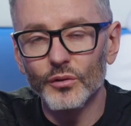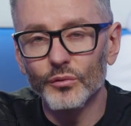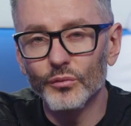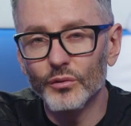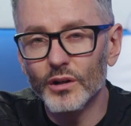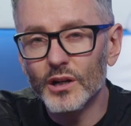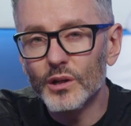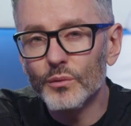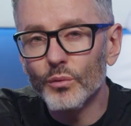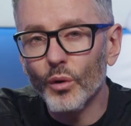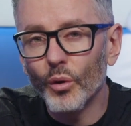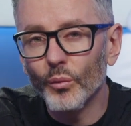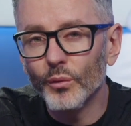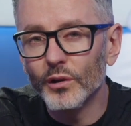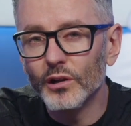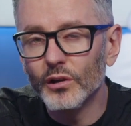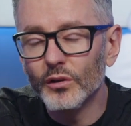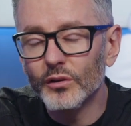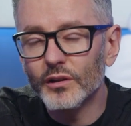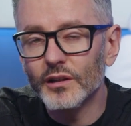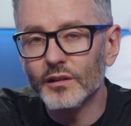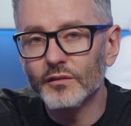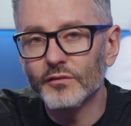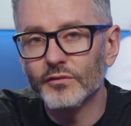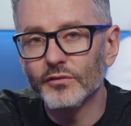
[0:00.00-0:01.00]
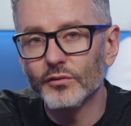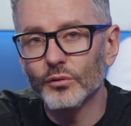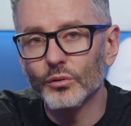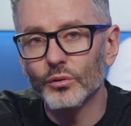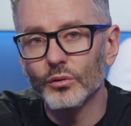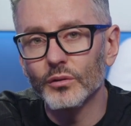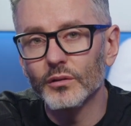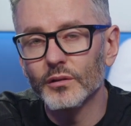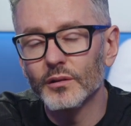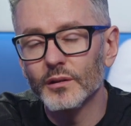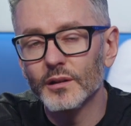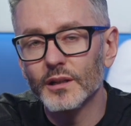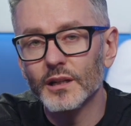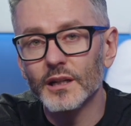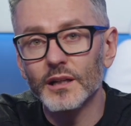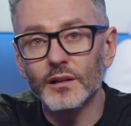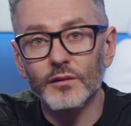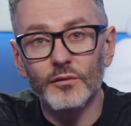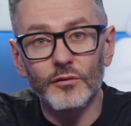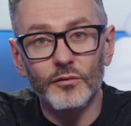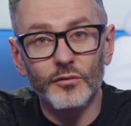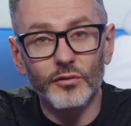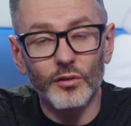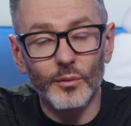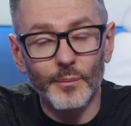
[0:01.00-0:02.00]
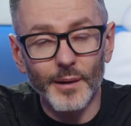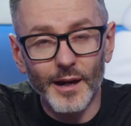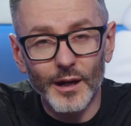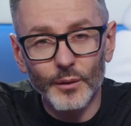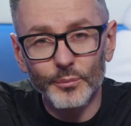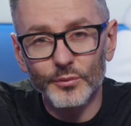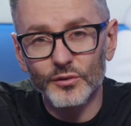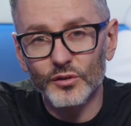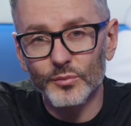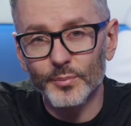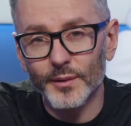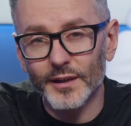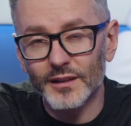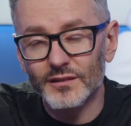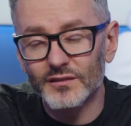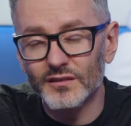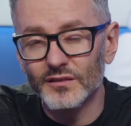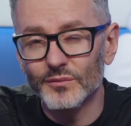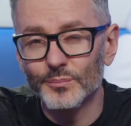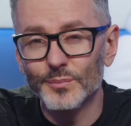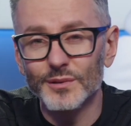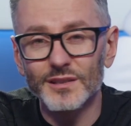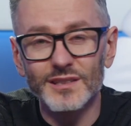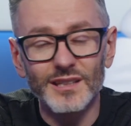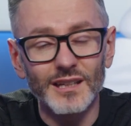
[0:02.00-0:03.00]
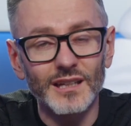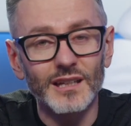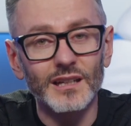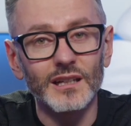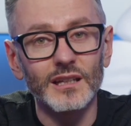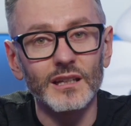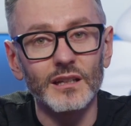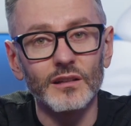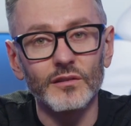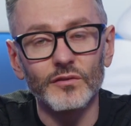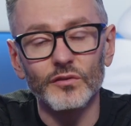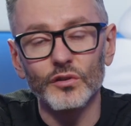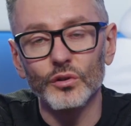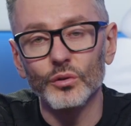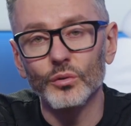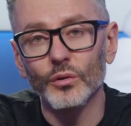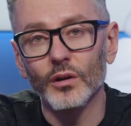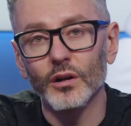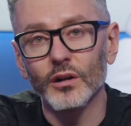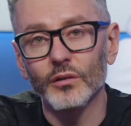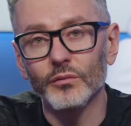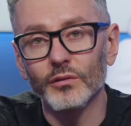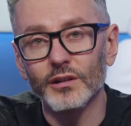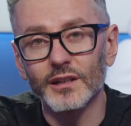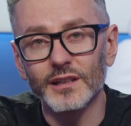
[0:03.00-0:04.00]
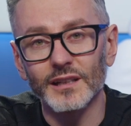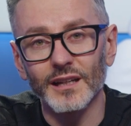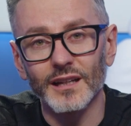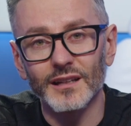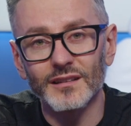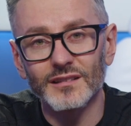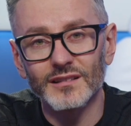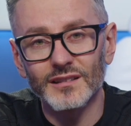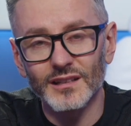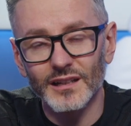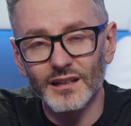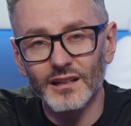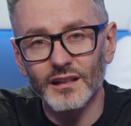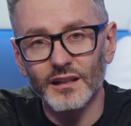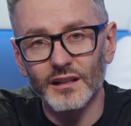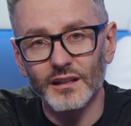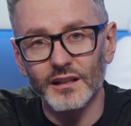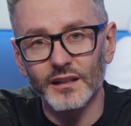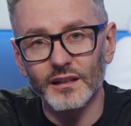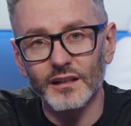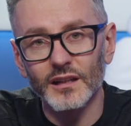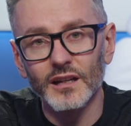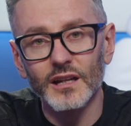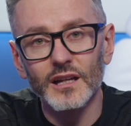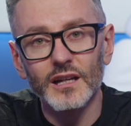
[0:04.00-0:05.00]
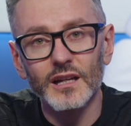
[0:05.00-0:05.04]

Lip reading: Really what we're looking for from our perspective, particularly if you are running a skin clinic,